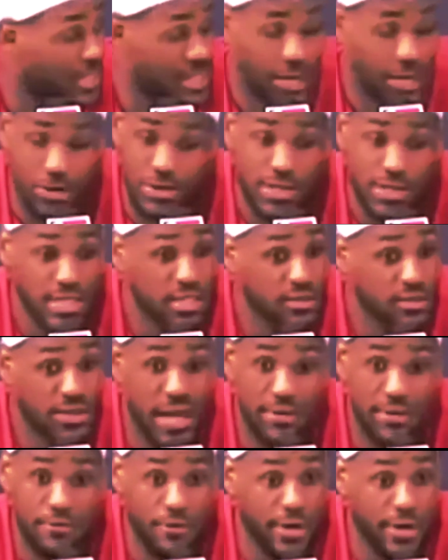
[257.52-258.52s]
Coach gives us
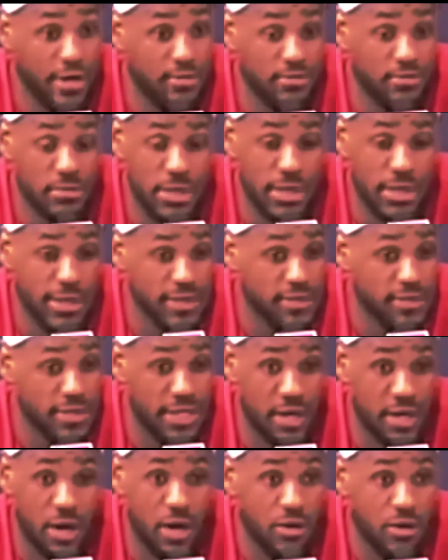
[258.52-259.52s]
that freedom. He gives
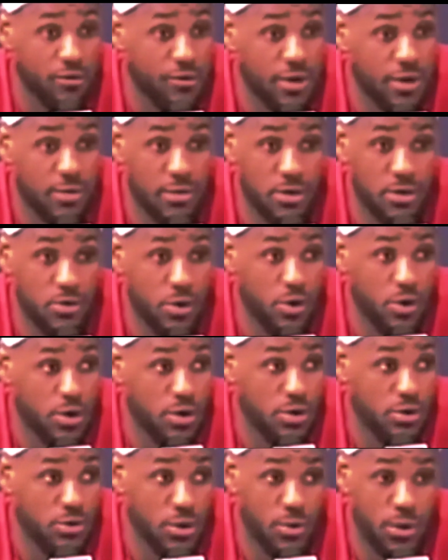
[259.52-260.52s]
us all the freedom in the world to
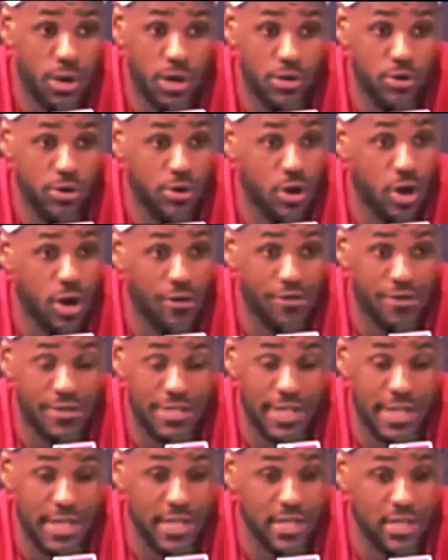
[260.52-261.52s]
do what we want to do on the offense
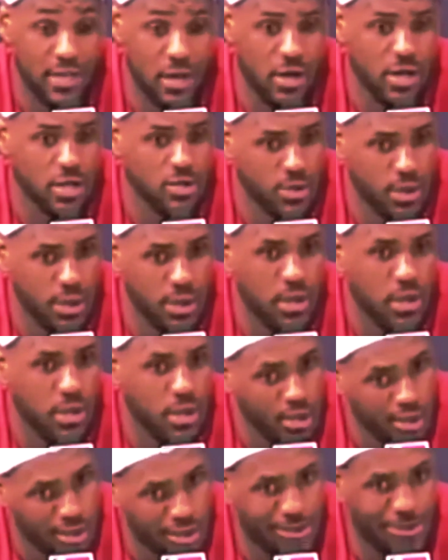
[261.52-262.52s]
end as long as we
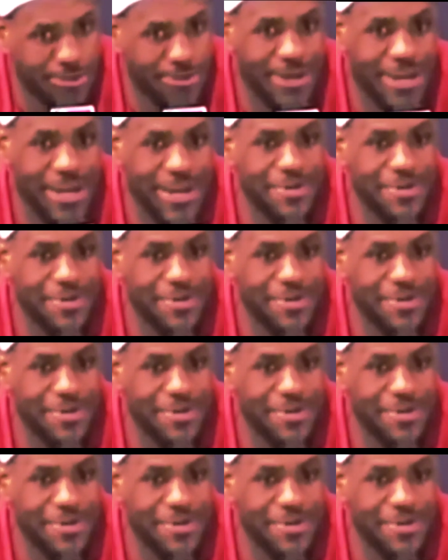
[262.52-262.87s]
do what he